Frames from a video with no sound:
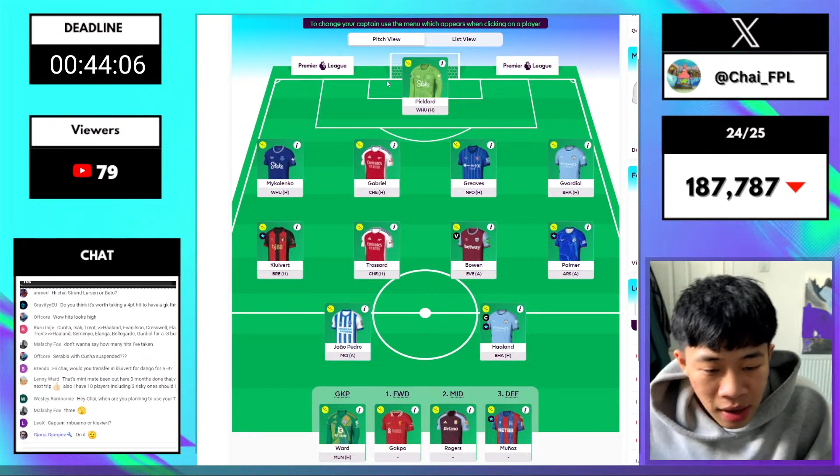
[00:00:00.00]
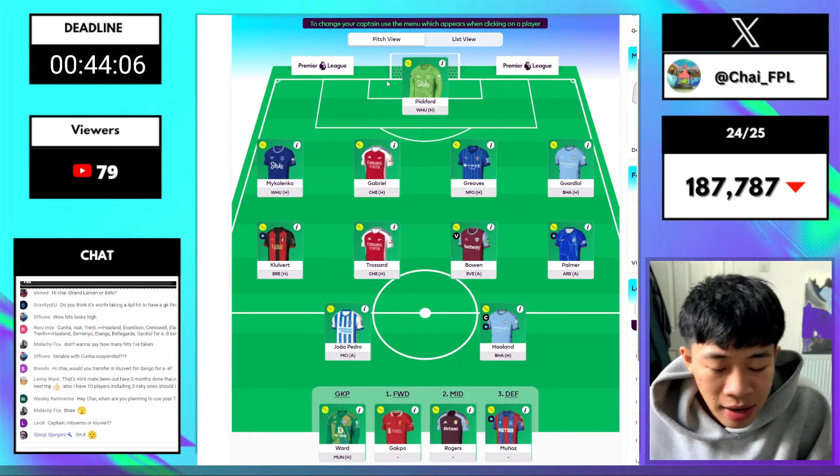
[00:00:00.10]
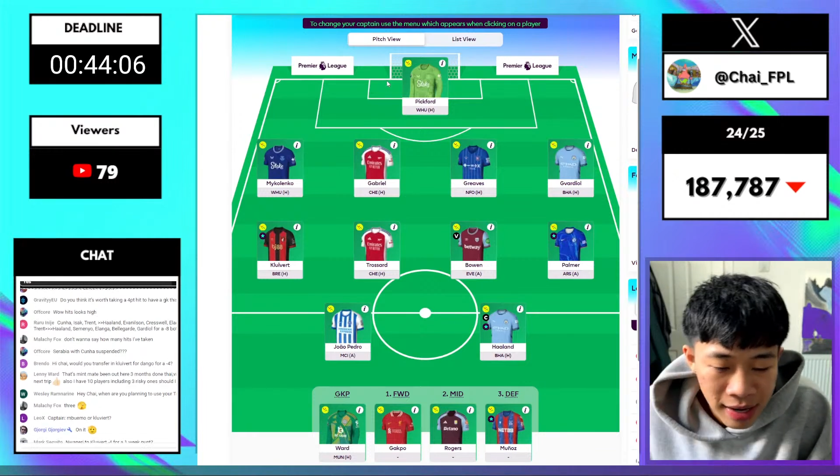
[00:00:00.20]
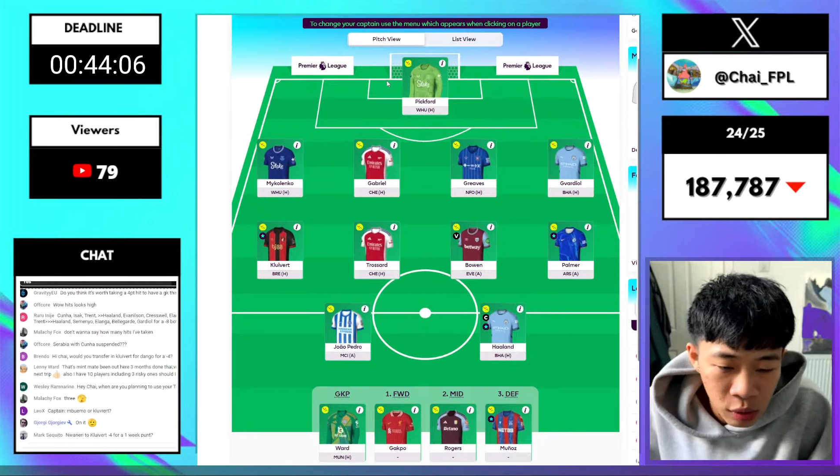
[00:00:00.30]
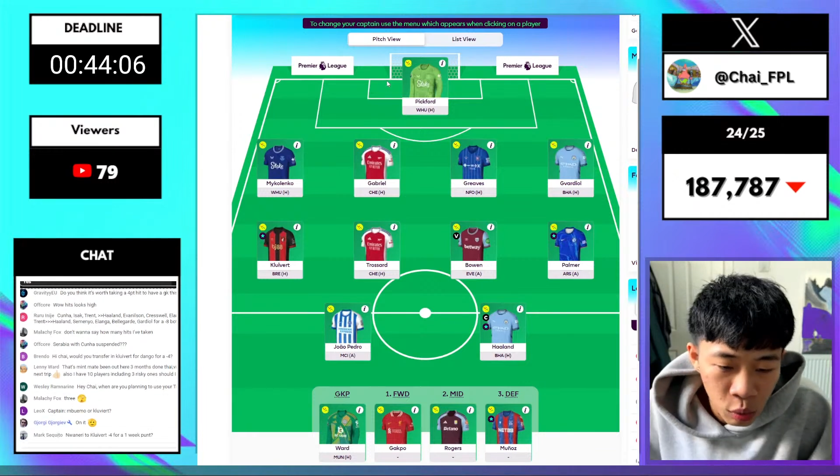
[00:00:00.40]

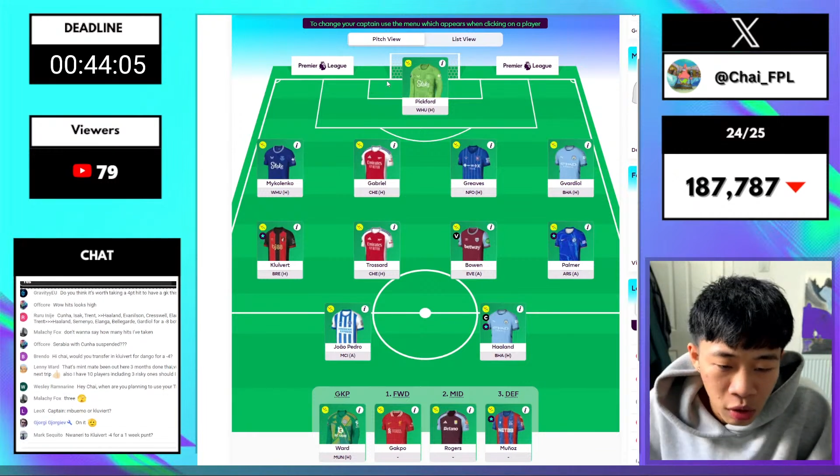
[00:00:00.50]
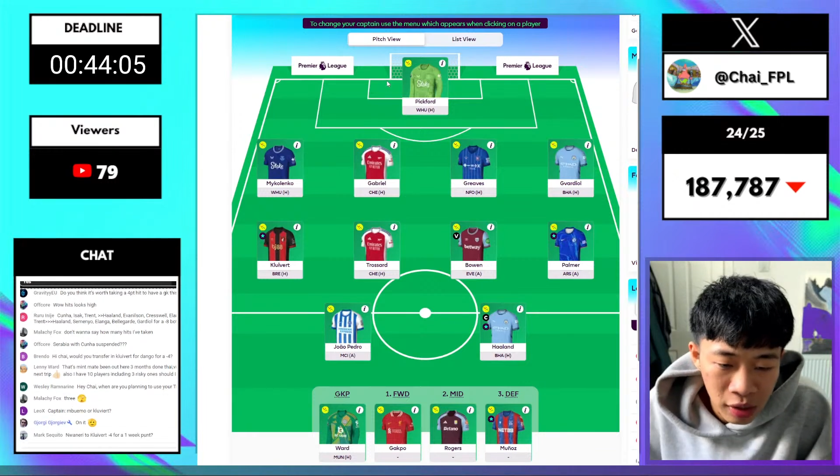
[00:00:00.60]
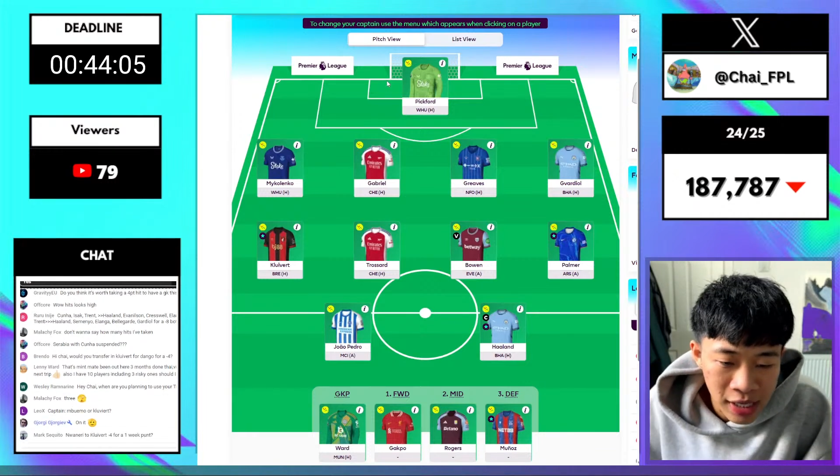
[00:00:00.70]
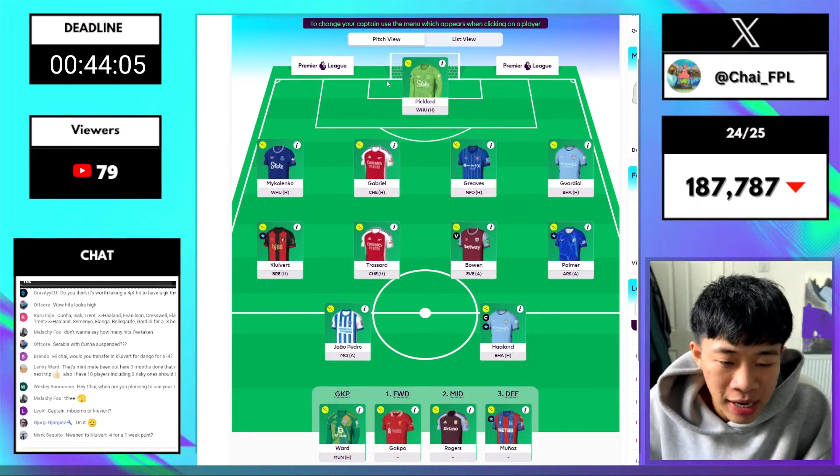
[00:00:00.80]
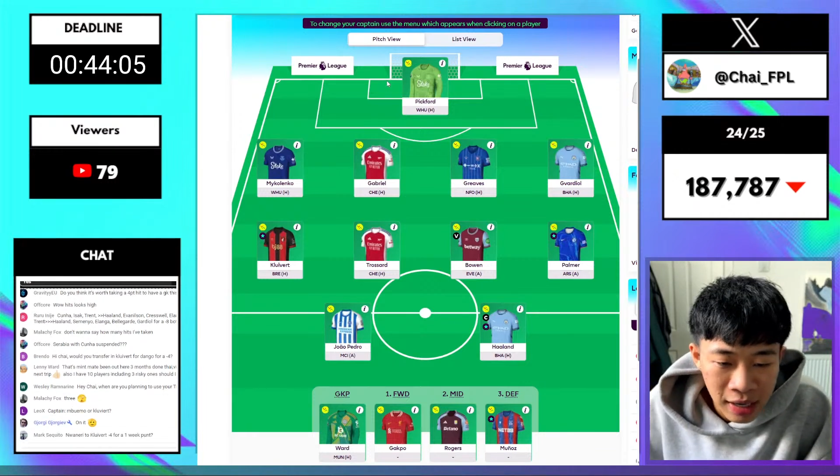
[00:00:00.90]
Is it worth
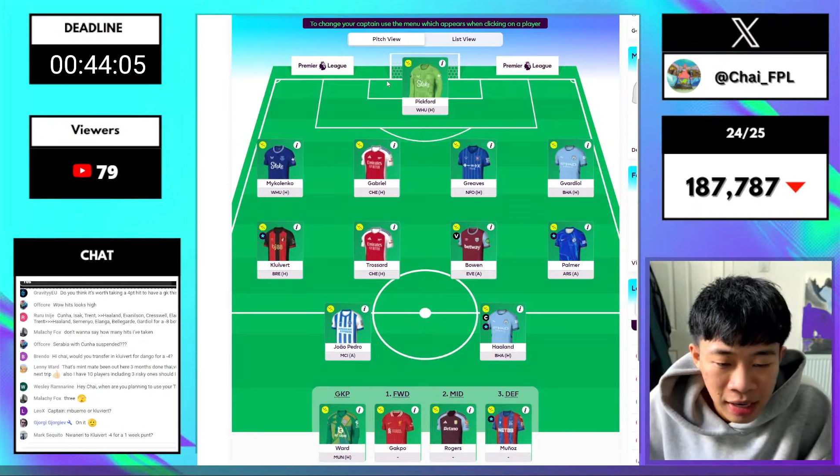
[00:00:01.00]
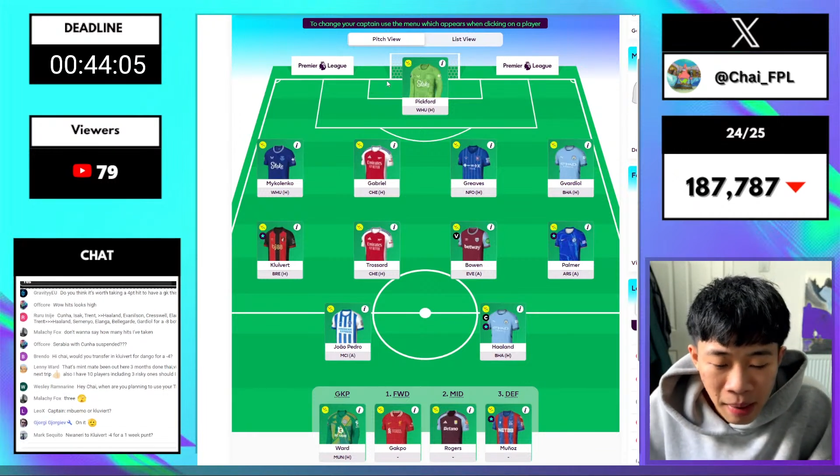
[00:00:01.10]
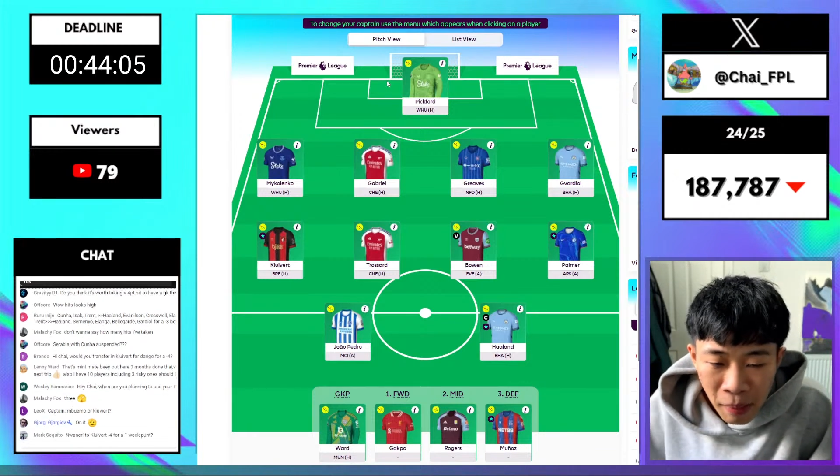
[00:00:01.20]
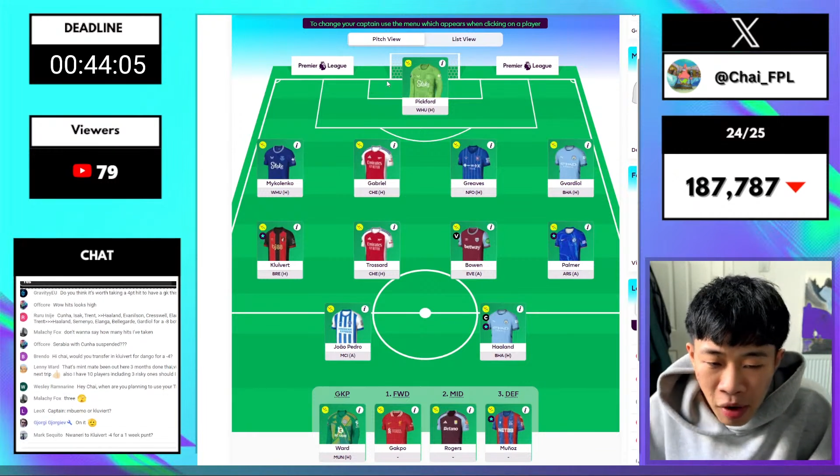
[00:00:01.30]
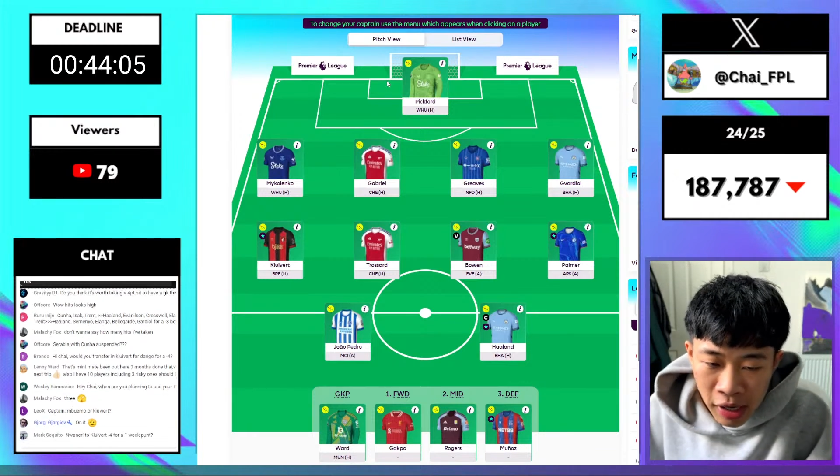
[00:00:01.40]
taking a
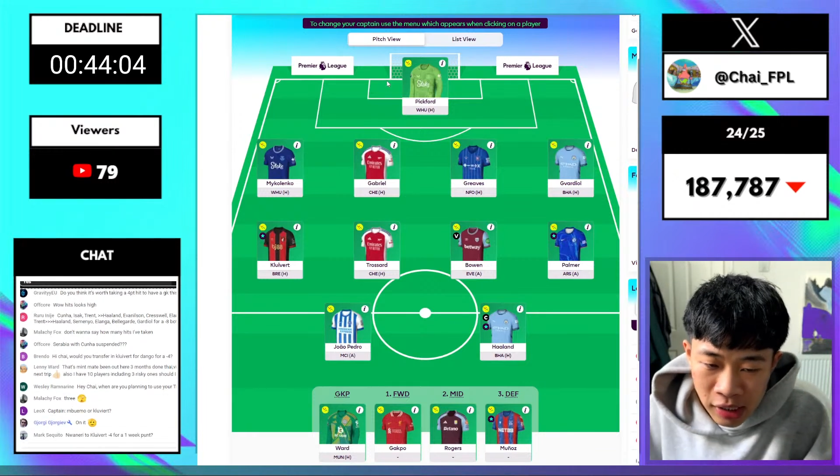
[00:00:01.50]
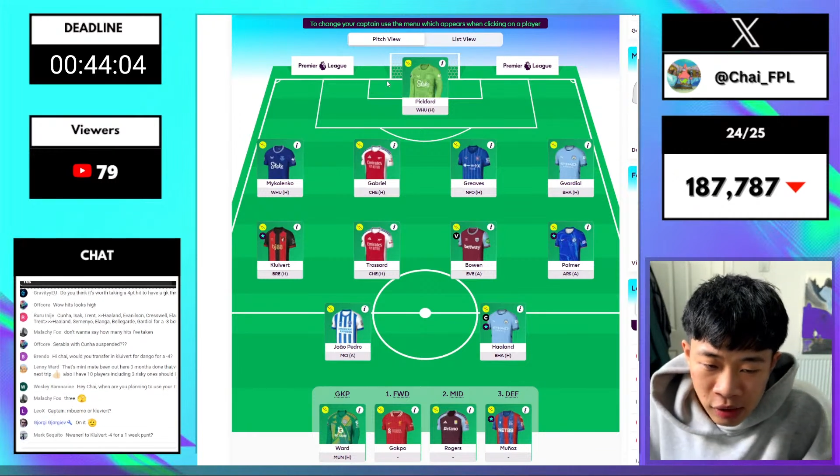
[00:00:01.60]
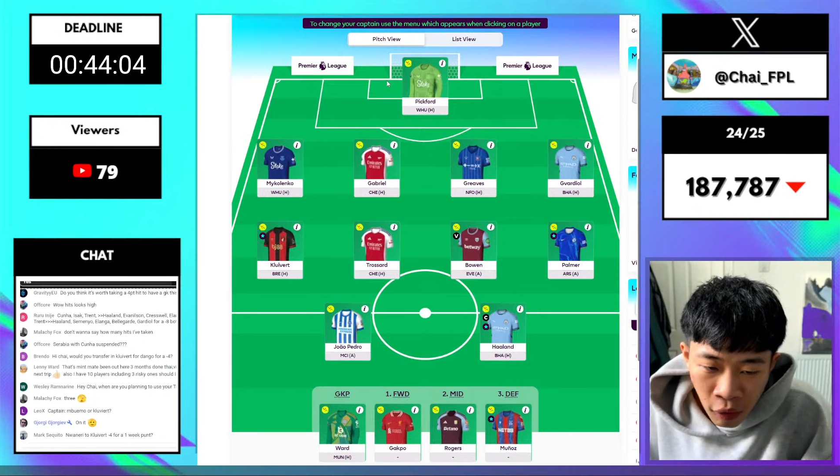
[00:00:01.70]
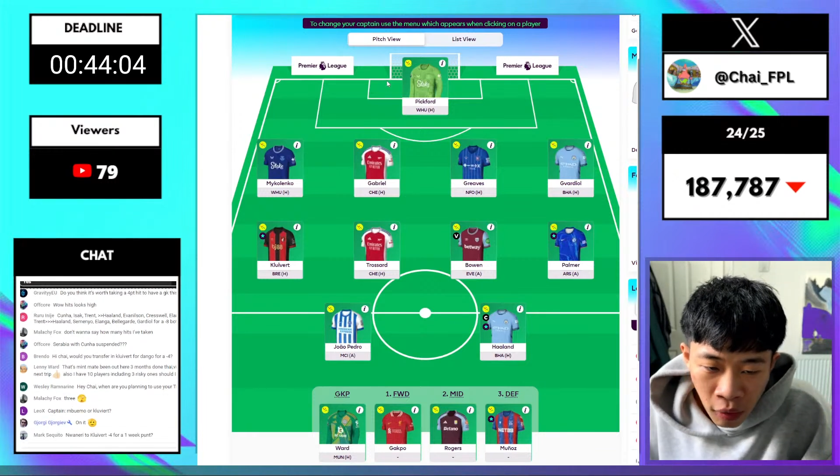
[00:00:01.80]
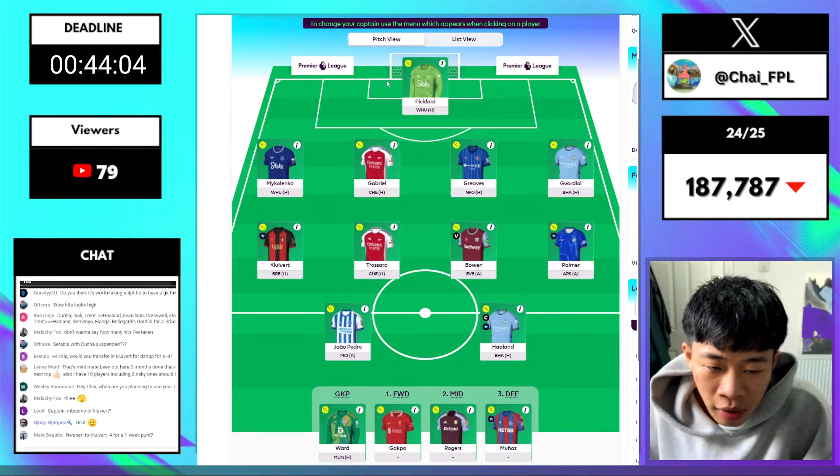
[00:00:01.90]

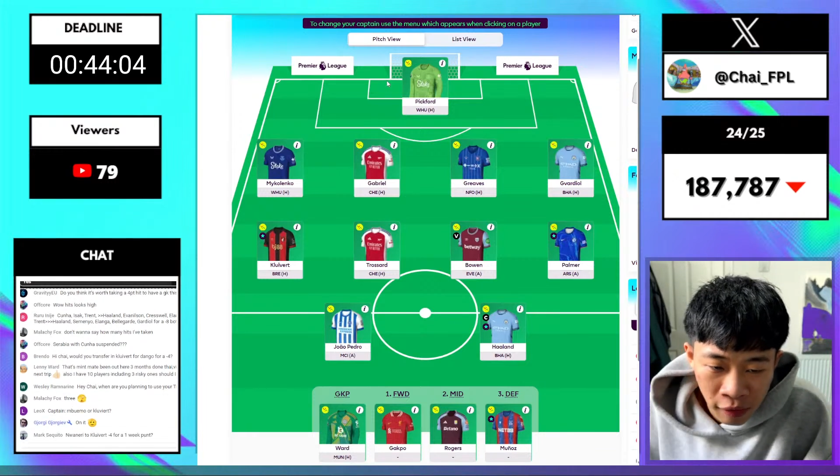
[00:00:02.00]
-4